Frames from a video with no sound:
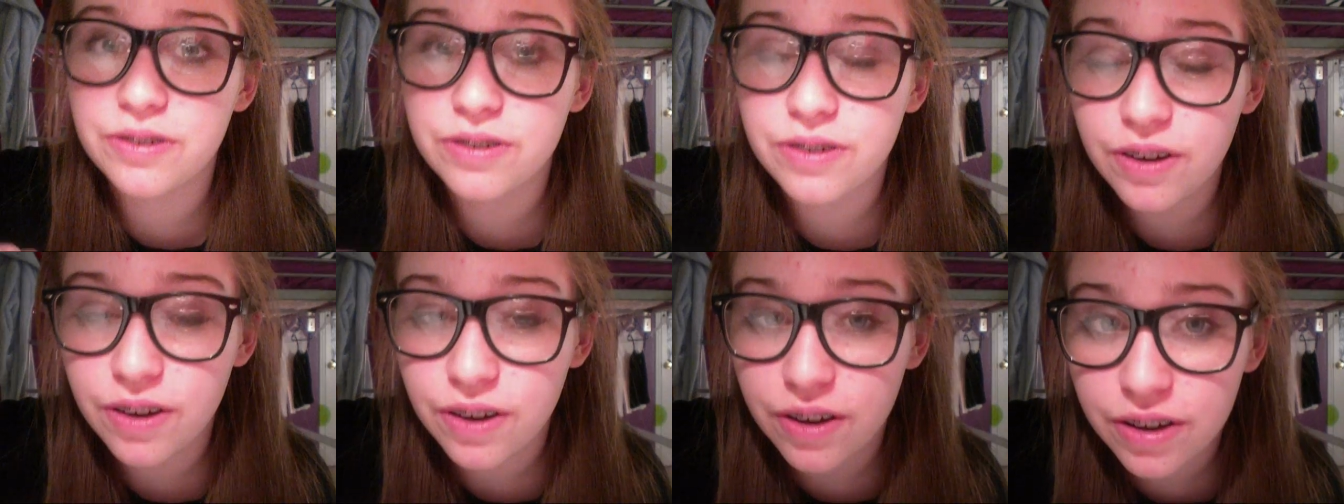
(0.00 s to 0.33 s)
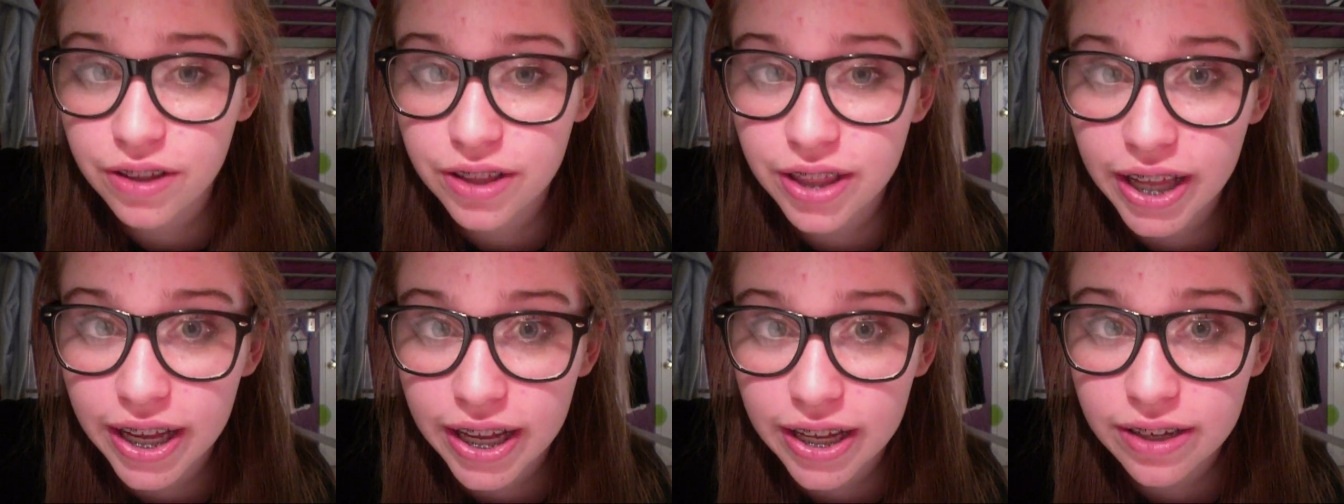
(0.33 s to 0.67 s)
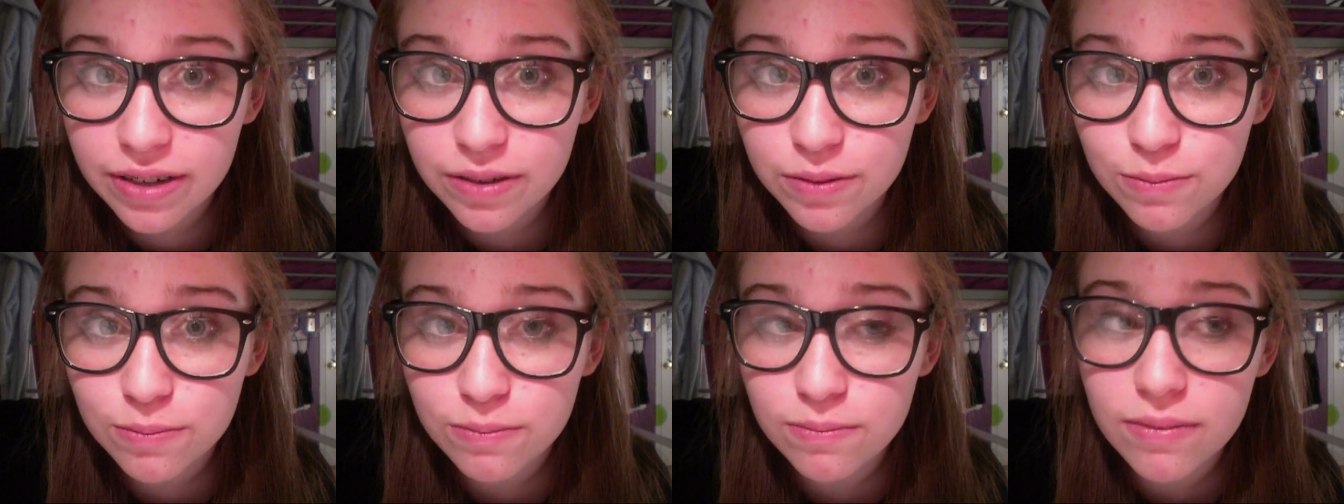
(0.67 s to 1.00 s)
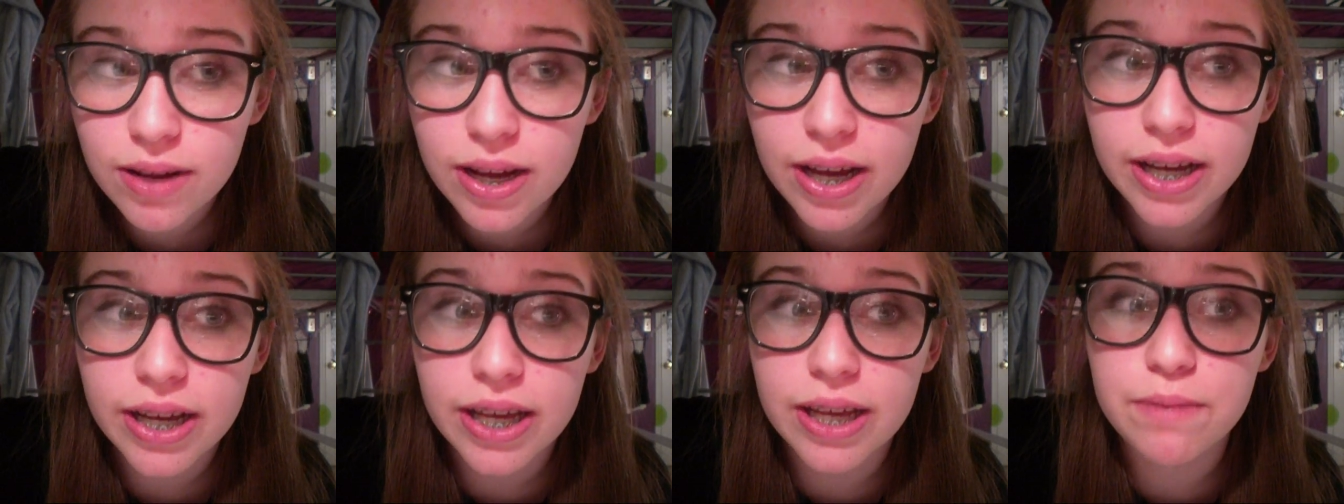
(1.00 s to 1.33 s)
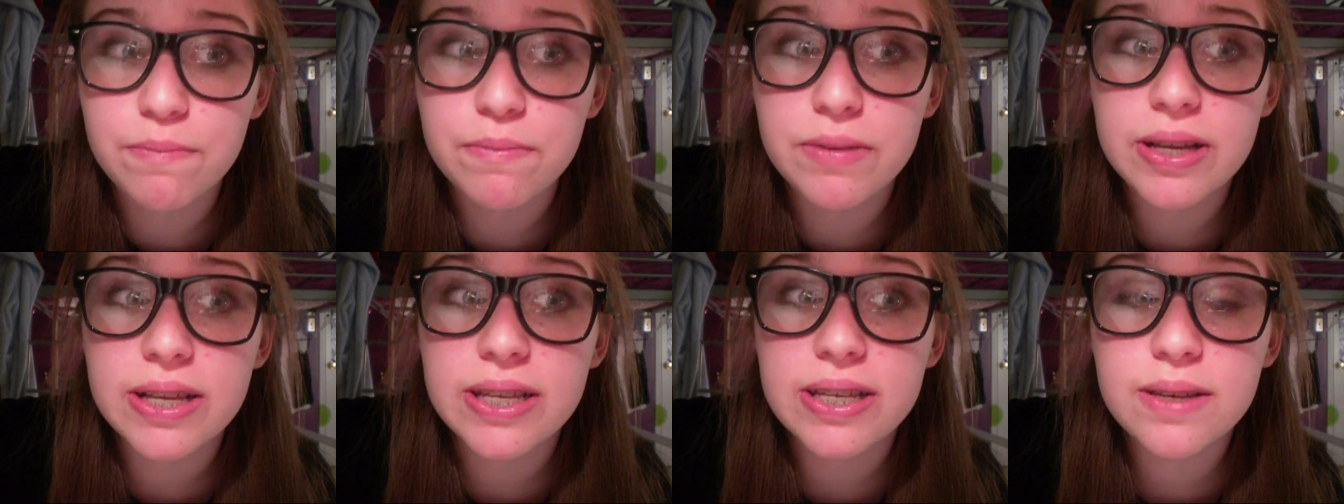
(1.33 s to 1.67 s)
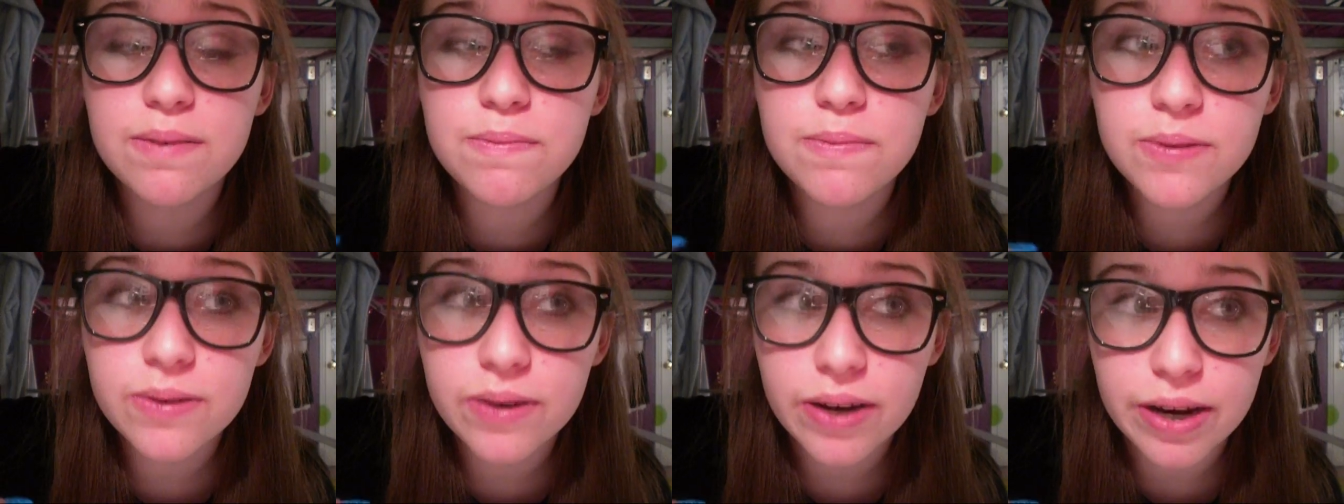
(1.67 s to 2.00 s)
Do all that, and get me
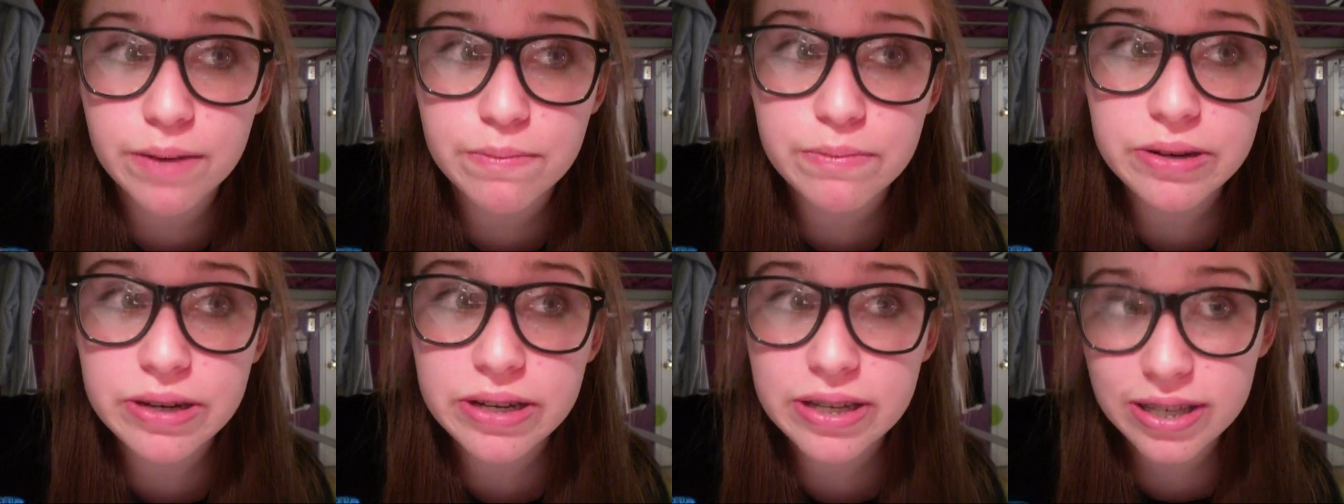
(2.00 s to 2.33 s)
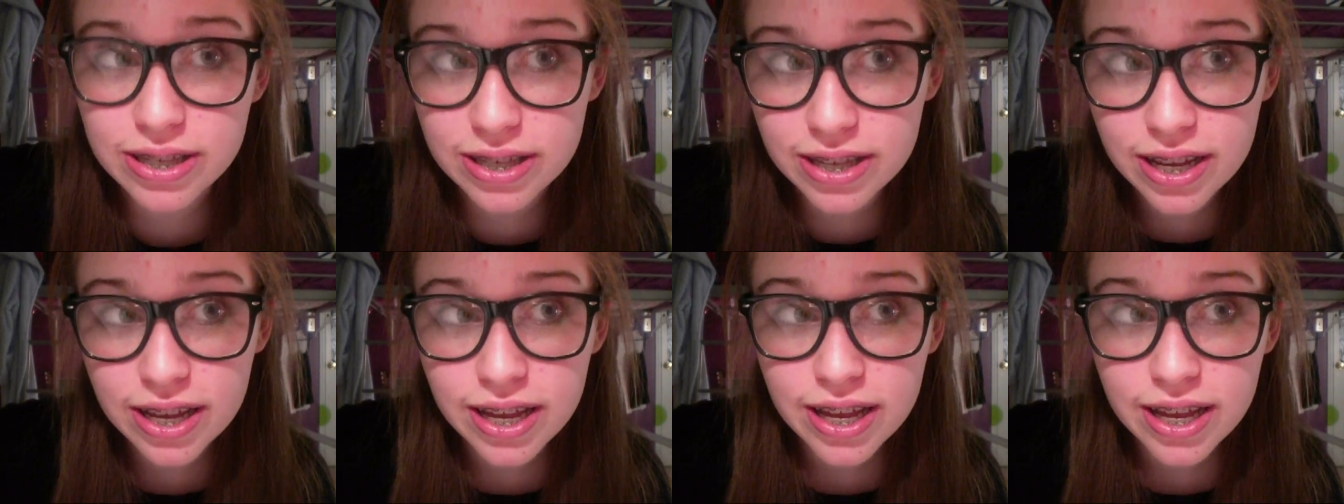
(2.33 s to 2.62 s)
subscribers,